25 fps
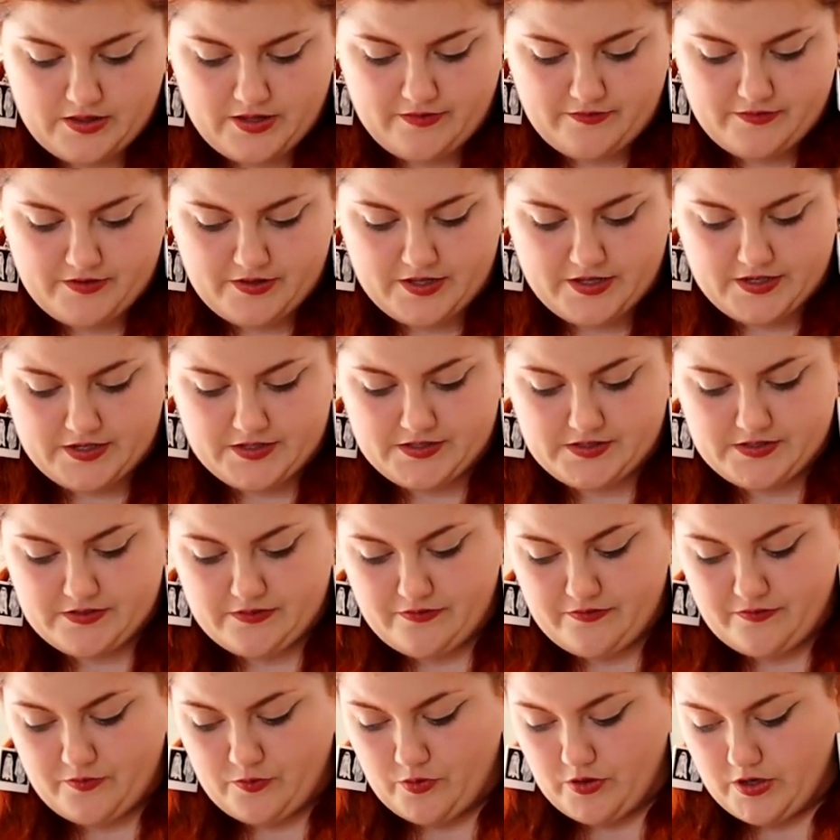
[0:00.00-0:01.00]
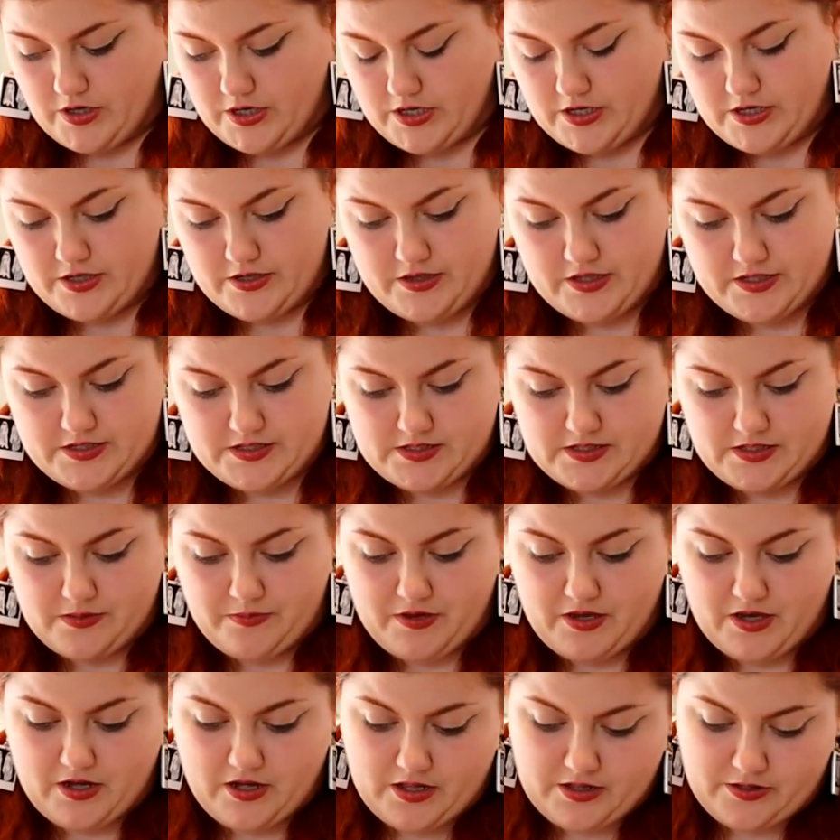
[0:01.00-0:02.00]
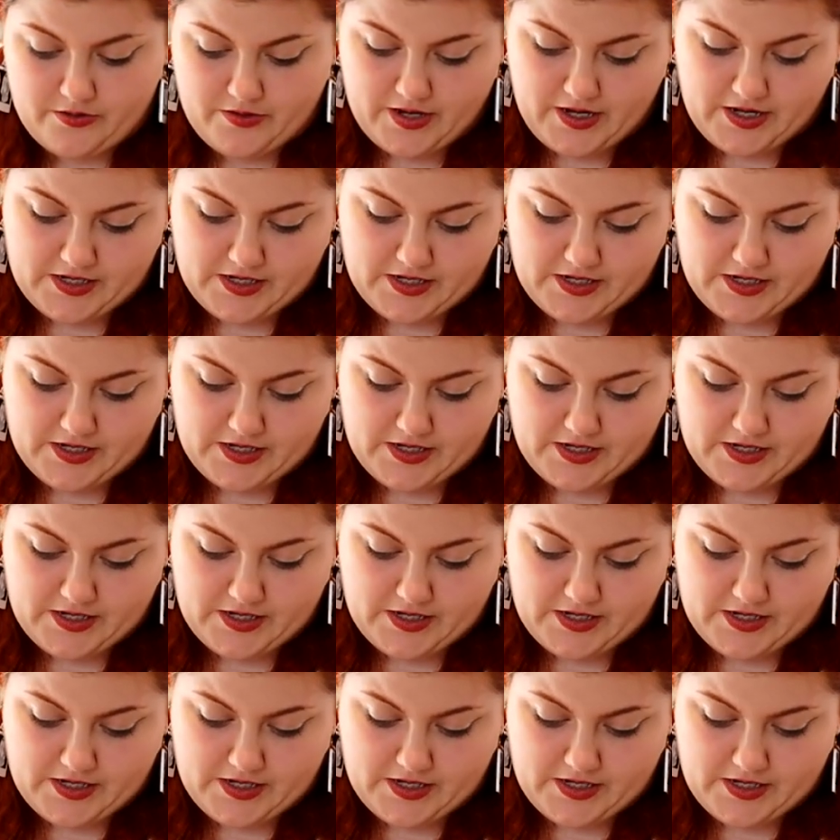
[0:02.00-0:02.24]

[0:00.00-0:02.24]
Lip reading: loved this for the Sleepy Hollow